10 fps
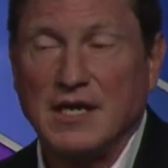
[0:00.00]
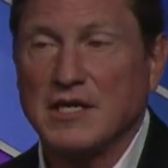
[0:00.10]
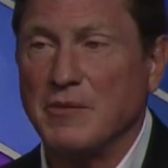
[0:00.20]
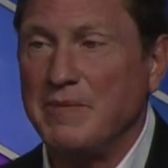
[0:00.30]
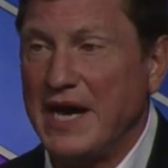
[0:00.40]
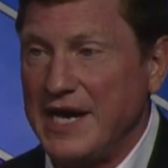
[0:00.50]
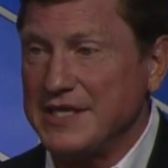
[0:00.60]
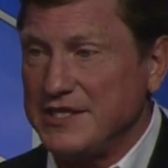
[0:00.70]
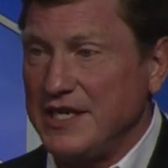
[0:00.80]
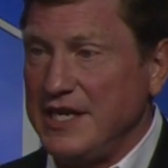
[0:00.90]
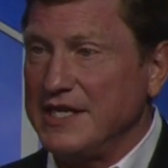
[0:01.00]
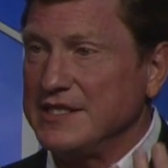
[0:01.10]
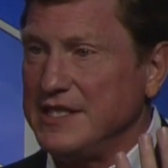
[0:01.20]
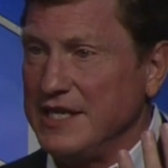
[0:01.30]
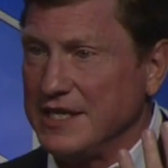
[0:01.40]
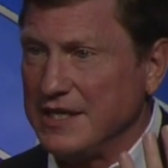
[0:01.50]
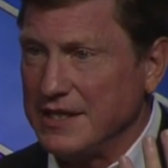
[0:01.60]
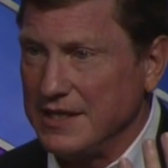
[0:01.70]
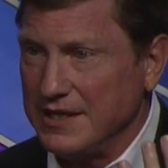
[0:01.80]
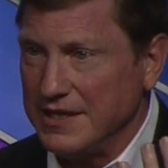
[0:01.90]
Capacity is the,
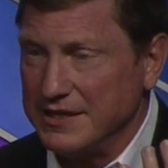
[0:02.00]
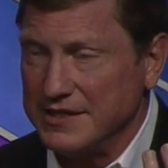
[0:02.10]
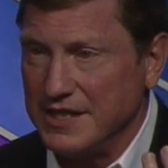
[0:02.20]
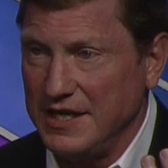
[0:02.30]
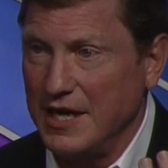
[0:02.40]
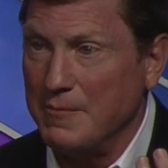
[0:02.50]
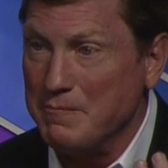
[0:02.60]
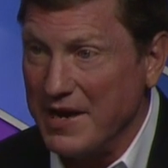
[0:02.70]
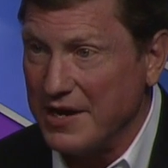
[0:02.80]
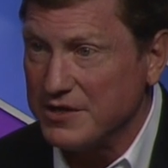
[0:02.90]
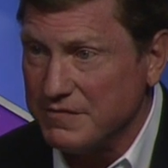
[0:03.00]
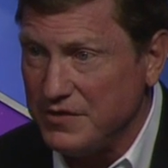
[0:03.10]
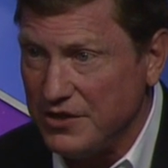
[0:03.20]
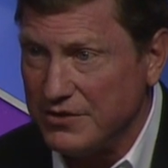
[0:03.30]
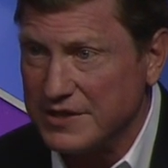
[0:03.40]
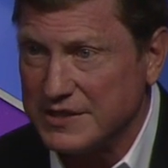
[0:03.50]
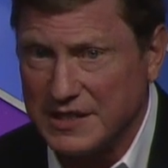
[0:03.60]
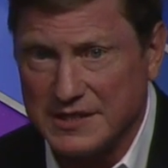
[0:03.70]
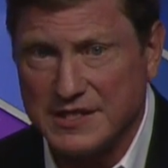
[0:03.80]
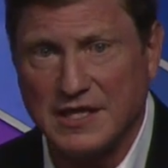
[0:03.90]
is the amount of units
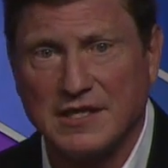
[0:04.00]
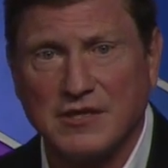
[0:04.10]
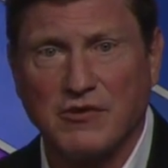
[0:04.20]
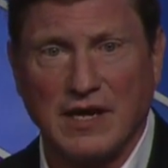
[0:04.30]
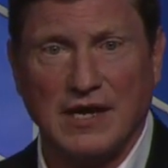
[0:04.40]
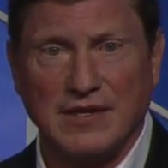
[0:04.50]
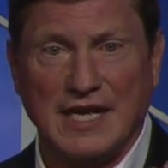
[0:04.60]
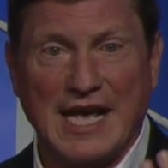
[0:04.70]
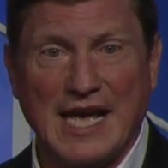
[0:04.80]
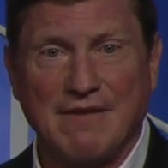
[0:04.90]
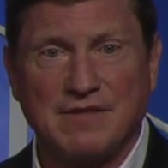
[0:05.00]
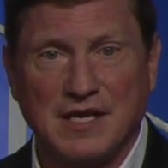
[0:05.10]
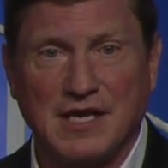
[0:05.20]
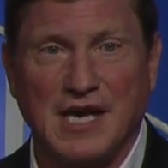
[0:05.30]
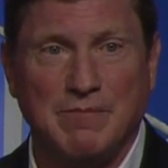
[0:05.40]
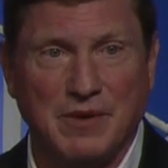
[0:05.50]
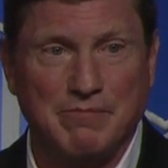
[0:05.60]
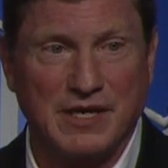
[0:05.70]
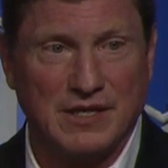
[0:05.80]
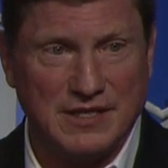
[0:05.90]
that sit on the ground that have the
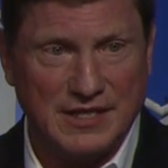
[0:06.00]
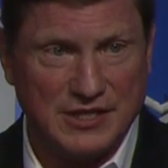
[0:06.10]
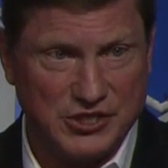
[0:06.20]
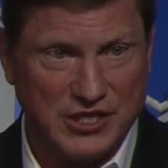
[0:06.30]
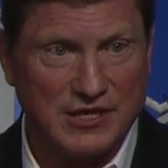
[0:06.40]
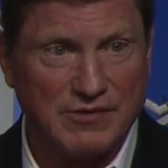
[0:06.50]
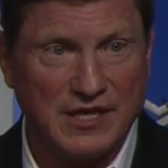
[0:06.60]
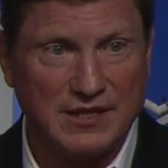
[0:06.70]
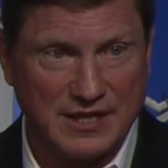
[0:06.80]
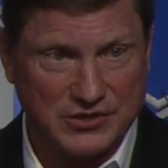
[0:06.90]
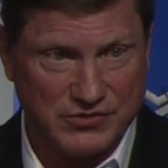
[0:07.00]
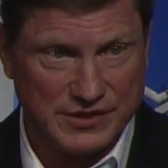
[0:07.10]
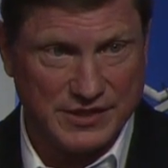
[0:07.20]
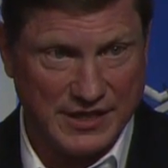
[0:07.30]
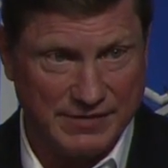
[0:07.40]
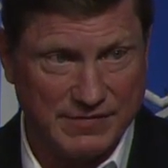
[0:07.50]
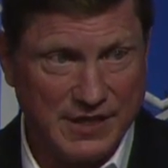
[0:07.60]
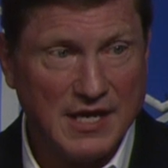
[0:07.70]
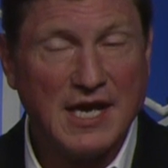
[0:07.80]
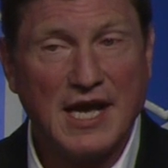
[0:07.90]
capability to generate electricity
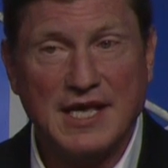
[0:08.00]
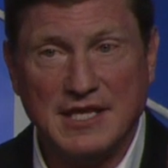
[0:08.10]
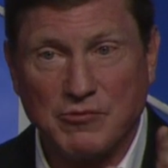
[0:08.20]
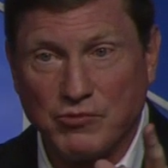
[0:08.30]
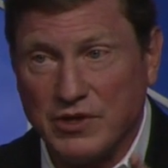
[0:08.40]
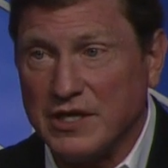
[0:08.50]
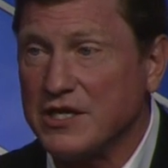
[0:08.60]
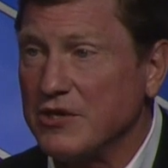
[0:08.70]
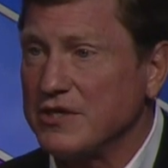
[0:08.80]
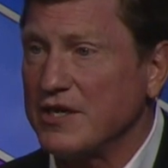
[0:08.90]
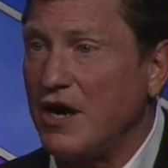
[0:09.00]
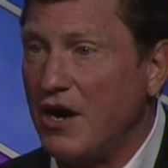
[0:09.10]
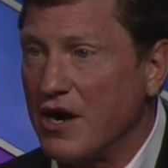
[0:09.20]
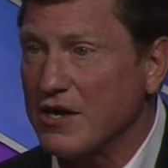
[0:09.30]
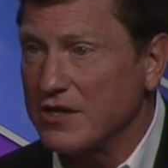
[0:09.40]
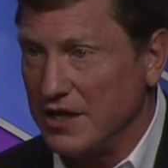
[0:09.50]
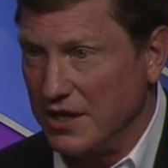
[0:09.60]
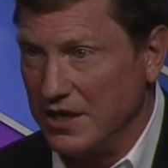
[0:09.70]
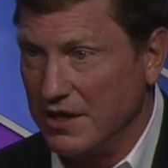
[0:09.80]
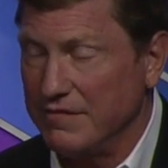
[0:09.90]
and they really go to the heart
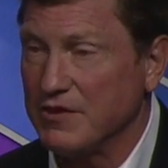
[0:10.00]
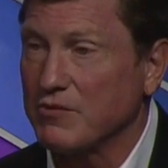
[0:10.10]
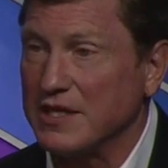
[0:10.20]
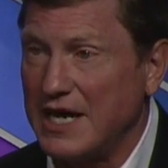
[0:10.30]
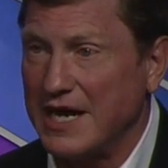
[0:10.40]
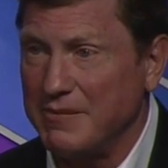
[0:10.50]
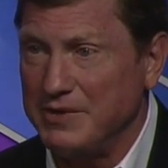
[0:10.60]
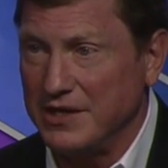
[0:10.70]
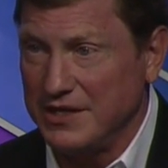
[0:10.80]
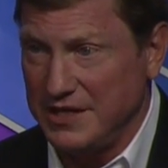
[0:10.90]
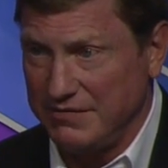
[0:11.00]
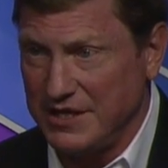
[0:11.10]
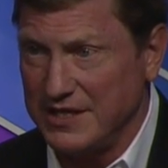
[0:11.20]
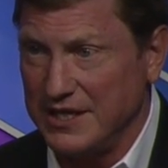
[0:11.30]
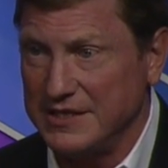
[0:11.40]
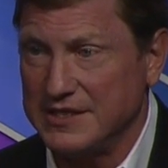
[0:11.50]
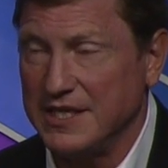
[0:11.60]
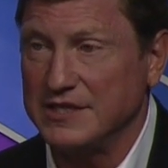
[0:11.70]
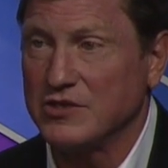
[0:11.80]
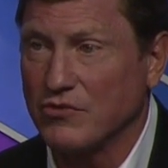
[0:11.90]
of the reliability of the United
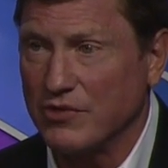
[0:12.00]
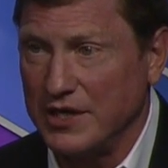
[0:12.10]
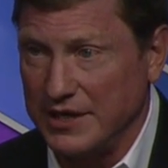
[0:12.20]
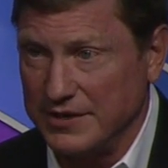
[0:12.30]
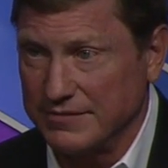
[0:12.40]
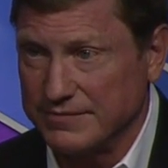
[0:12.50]
States grid.